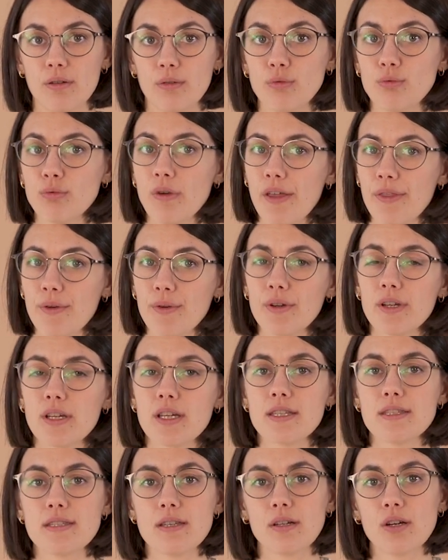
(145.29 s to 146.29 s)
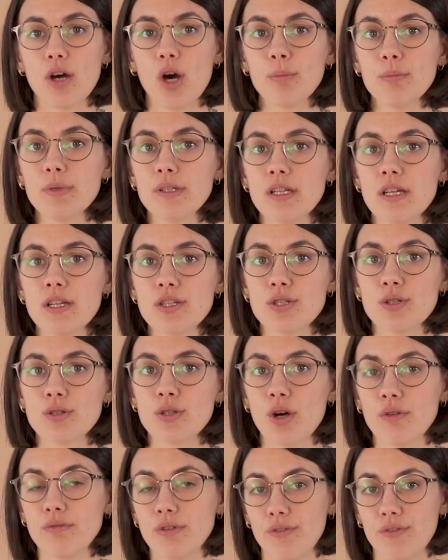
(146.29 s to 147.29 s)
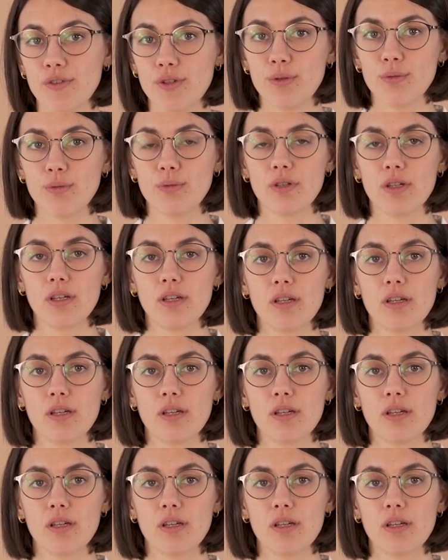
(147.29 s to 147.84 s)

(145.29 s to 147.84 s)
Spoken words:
Rather, it's a combination of a few.